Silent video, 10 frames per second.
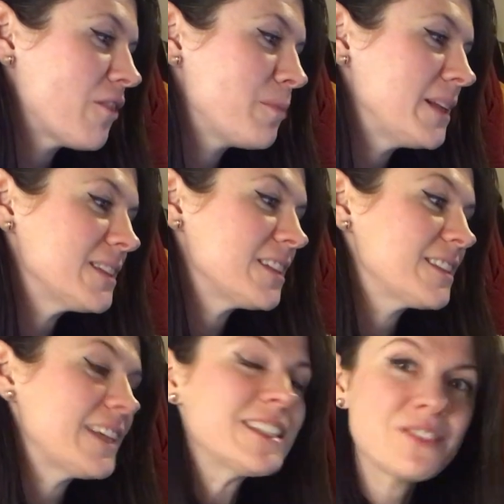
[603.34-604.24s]
you have been
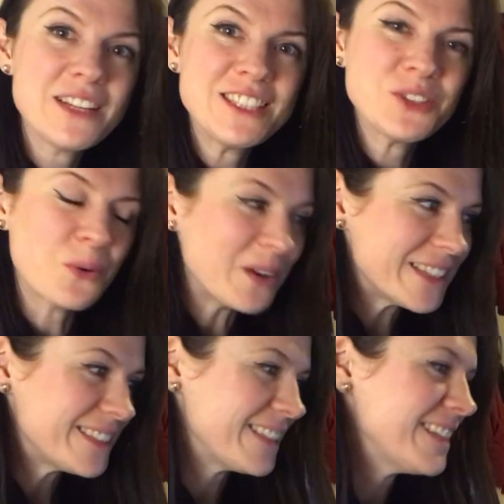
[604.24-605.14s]
successfully
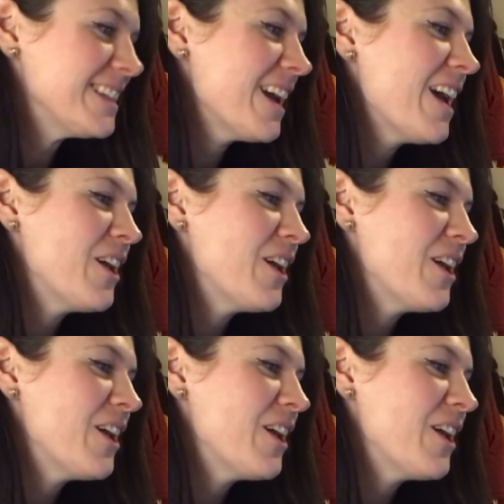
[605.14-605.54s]
shortlisted,